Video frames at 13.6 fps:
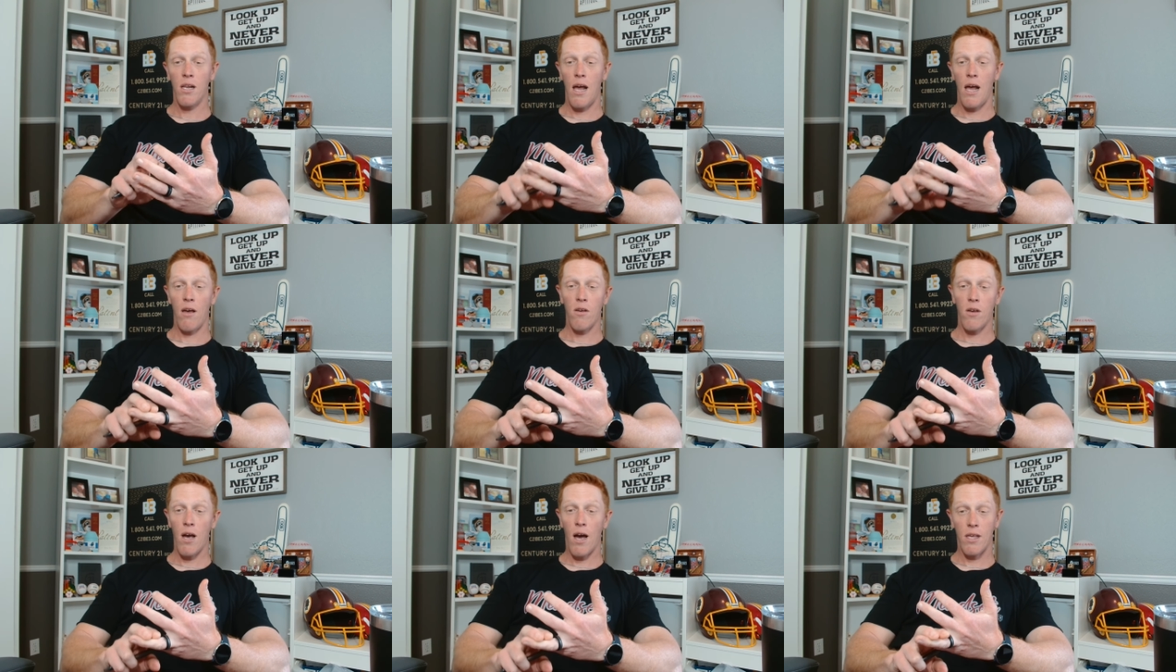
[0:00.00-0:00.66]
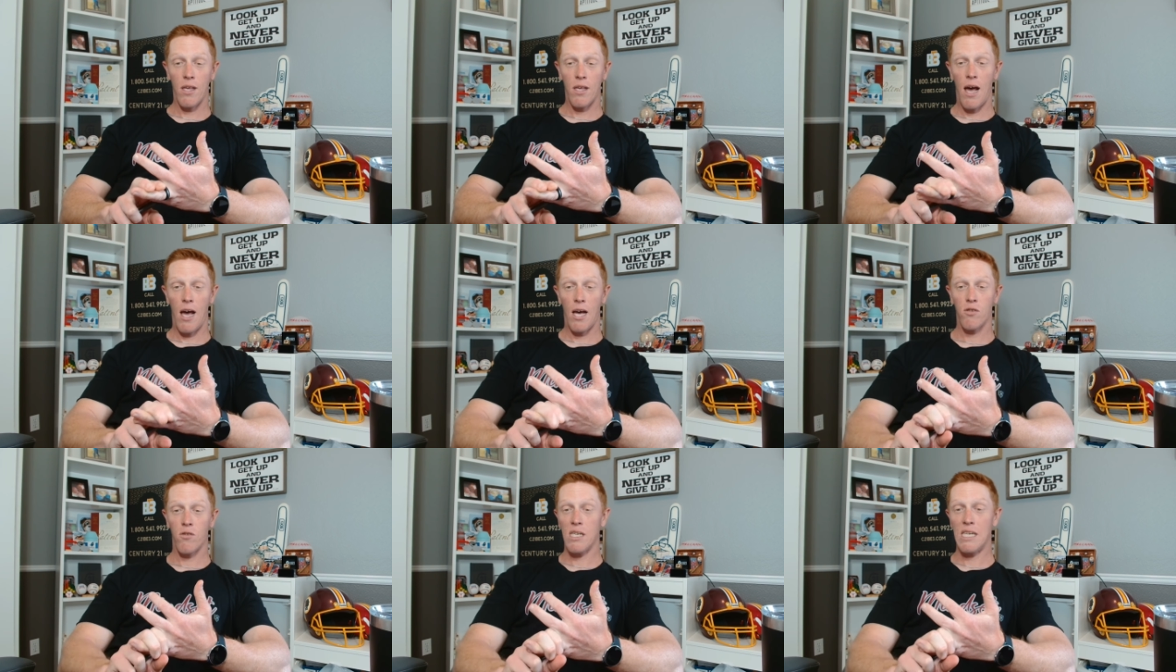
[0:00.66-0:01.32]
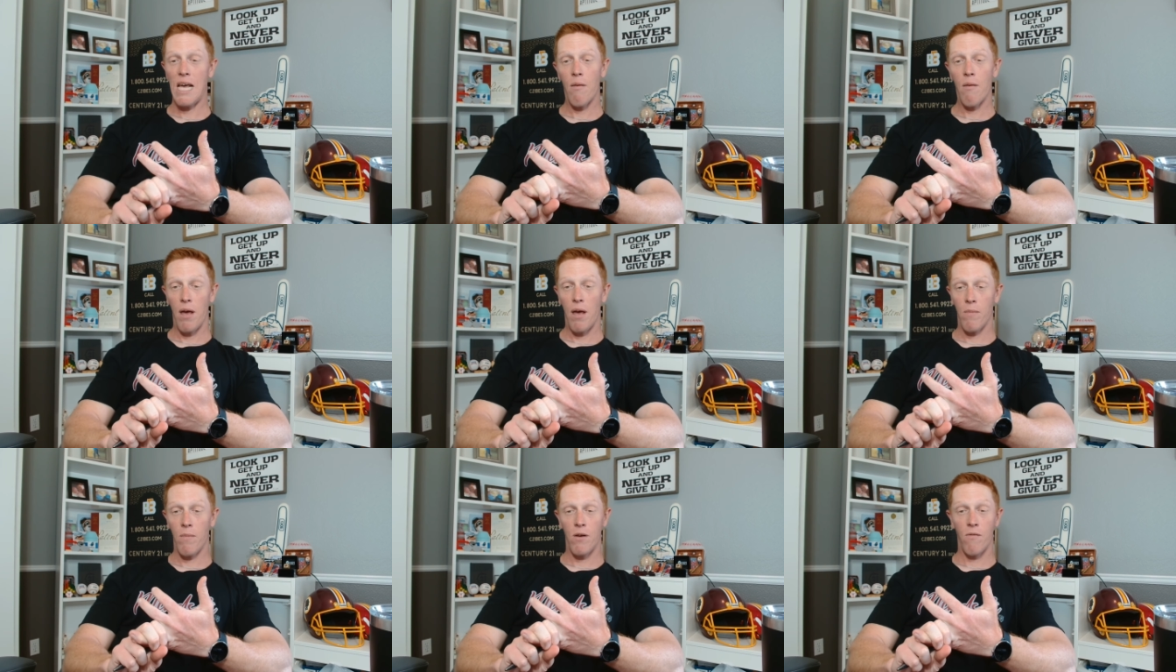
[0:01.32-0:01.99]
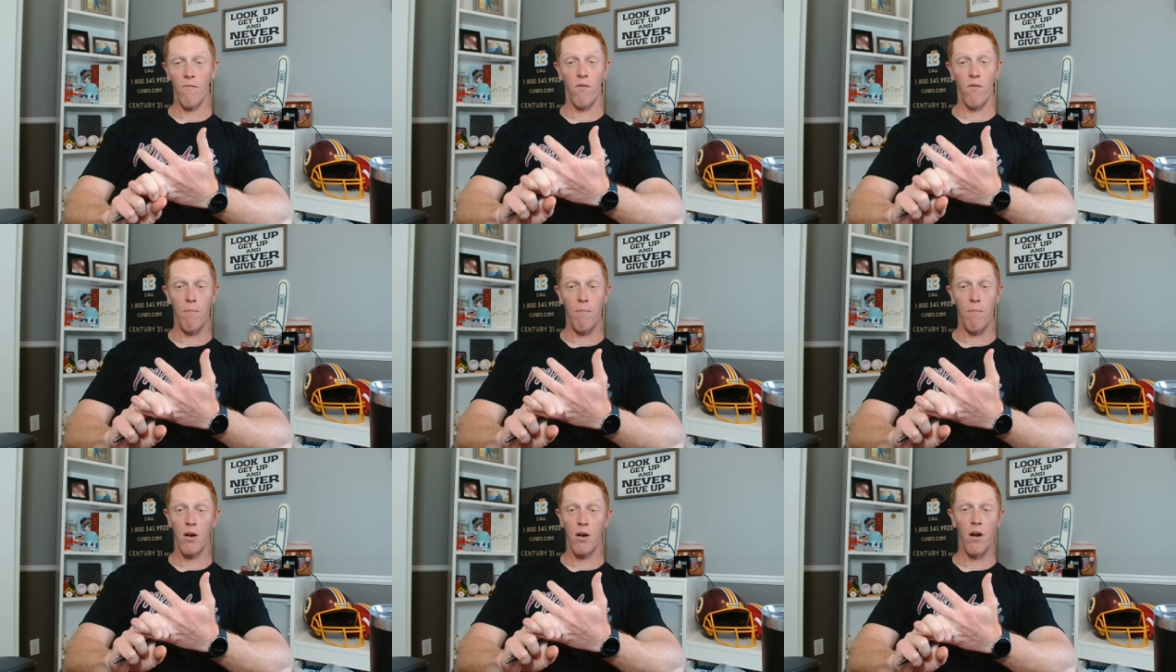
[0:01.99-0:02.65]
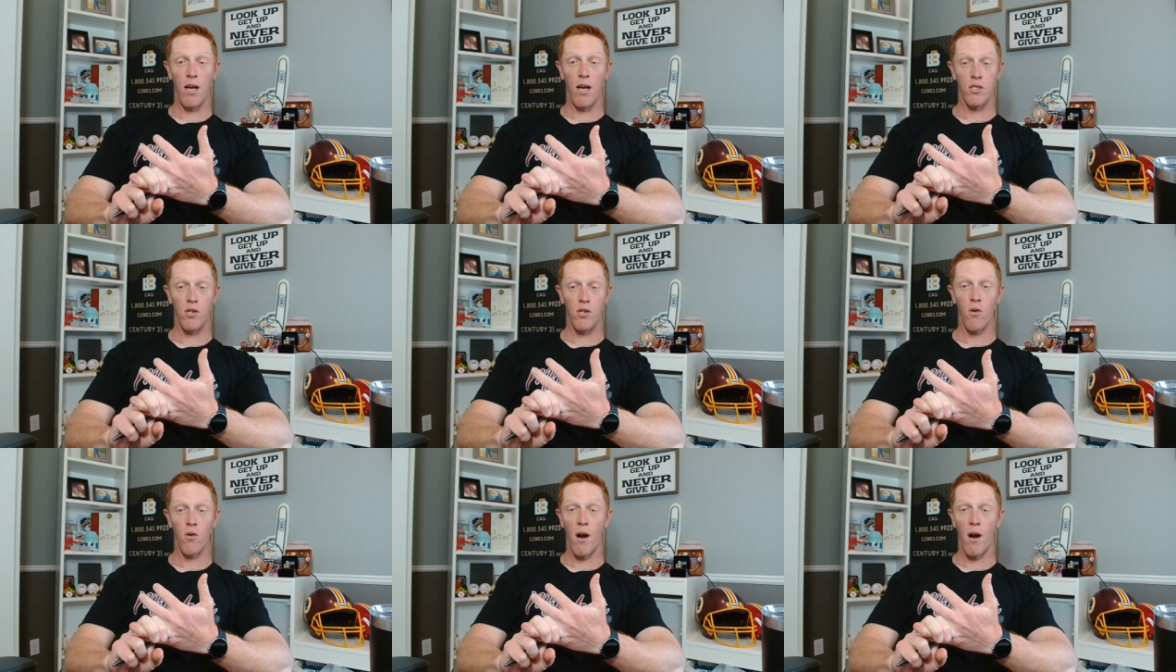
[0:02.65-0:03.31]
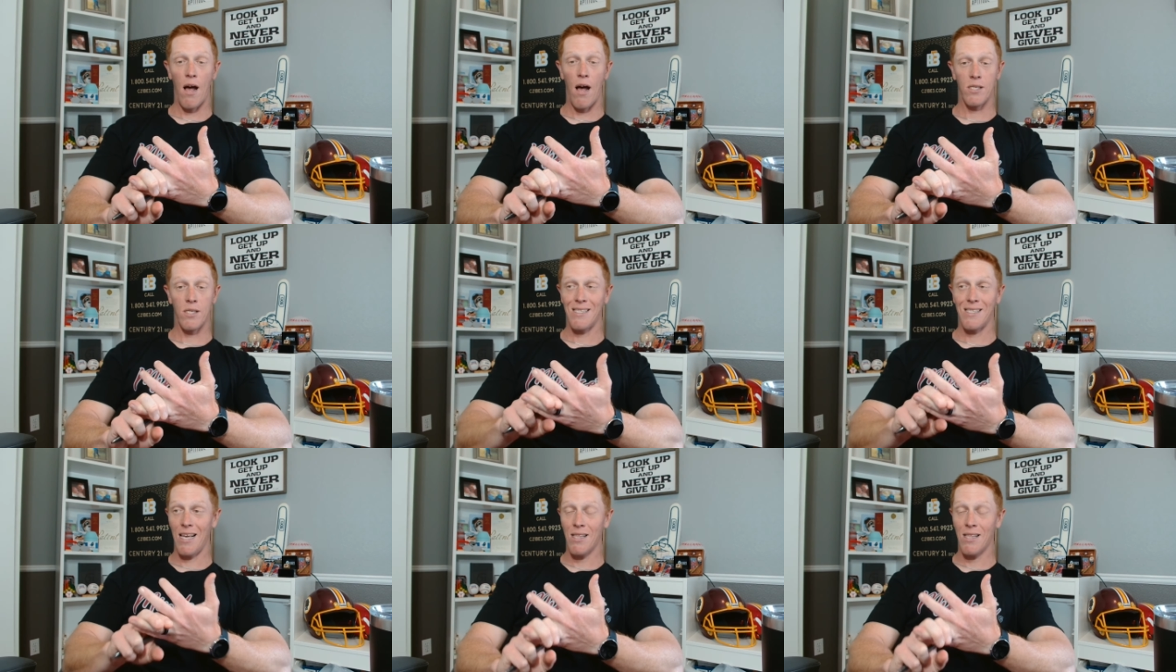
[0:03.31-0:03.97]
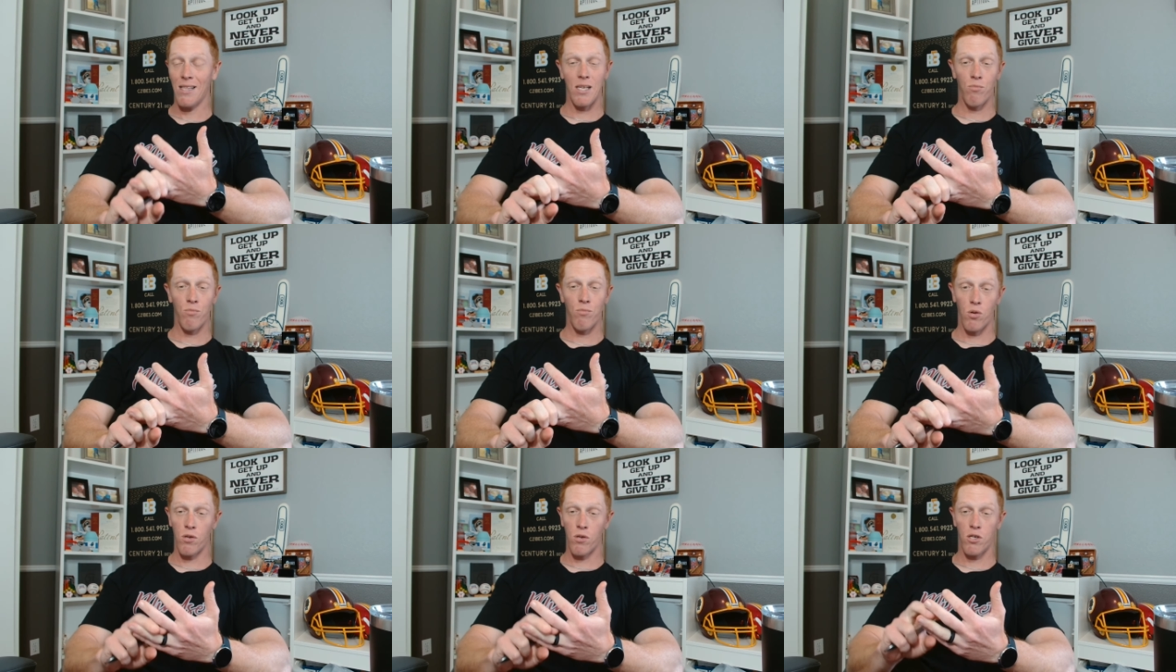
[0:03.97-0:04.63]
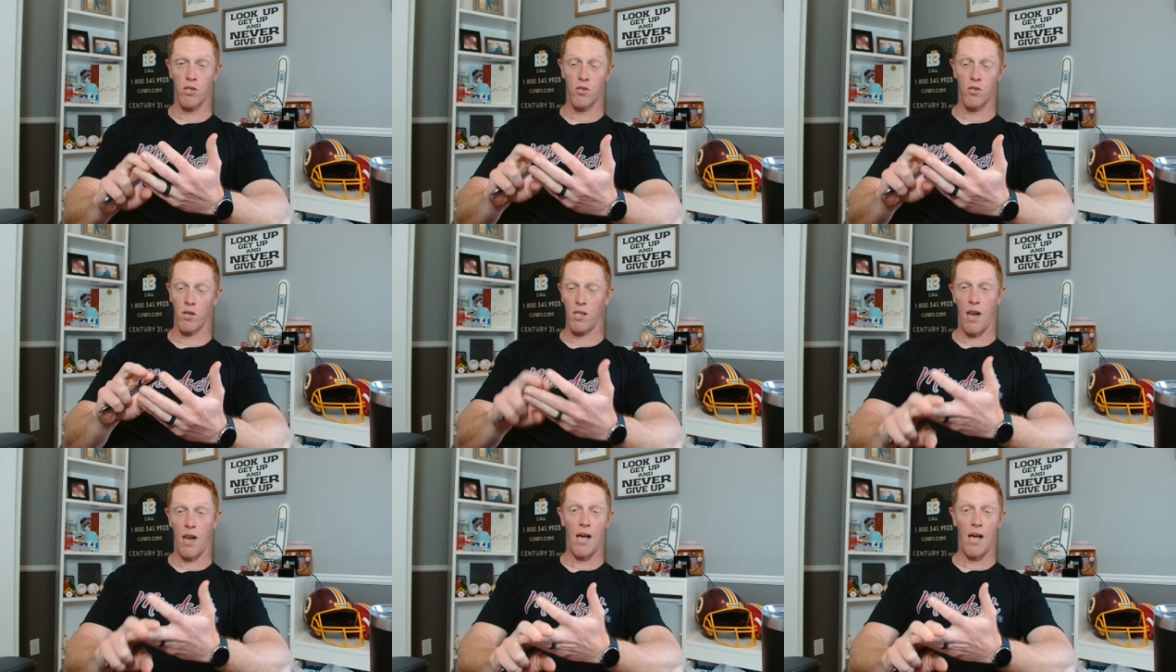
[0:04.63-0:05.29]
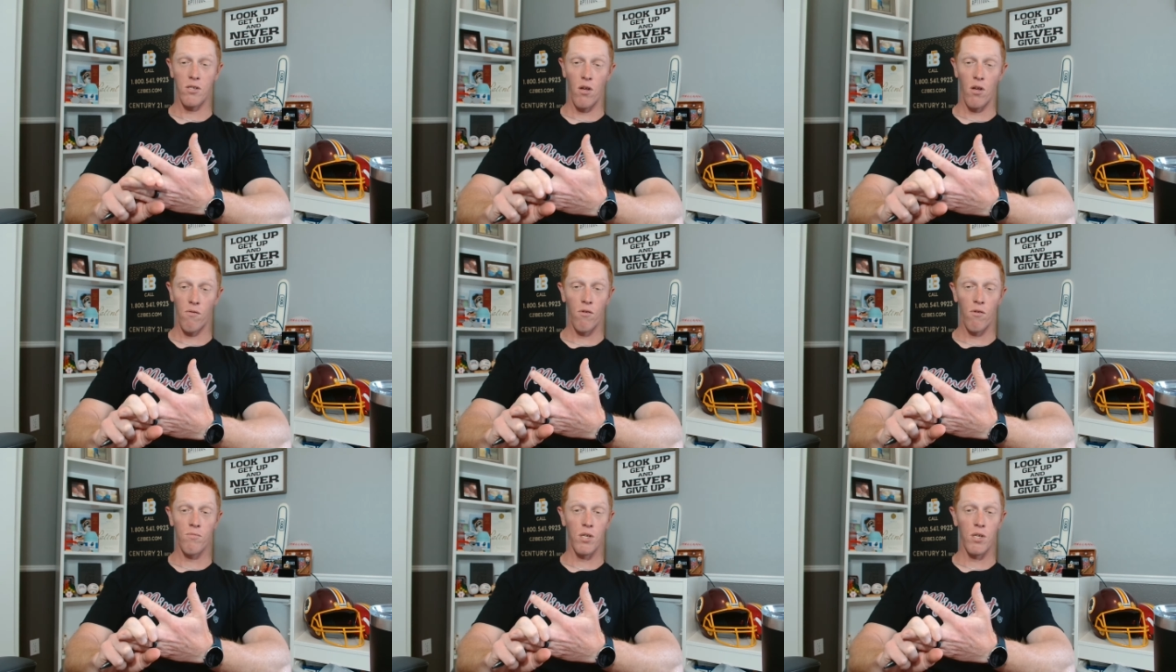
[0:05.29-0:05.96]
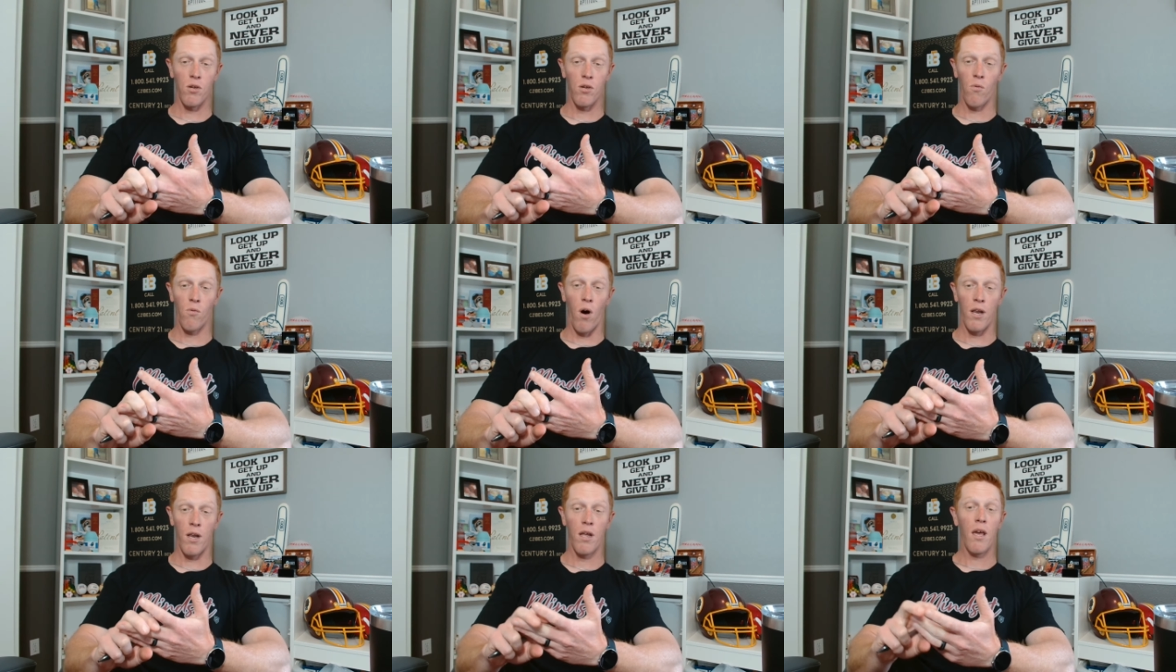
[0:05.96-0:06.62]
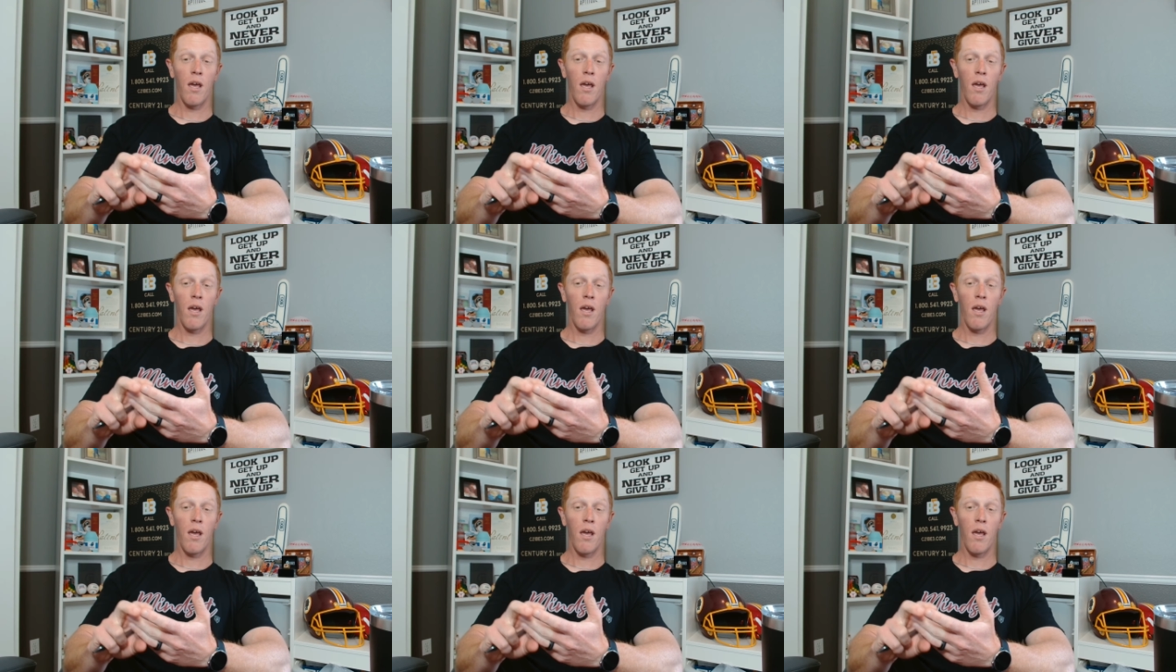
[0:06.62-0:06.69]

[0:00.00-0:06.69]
Now you got the cash for the down payment for that bigger, nicer, newer house that's in the same school district that has all the rooms that you want.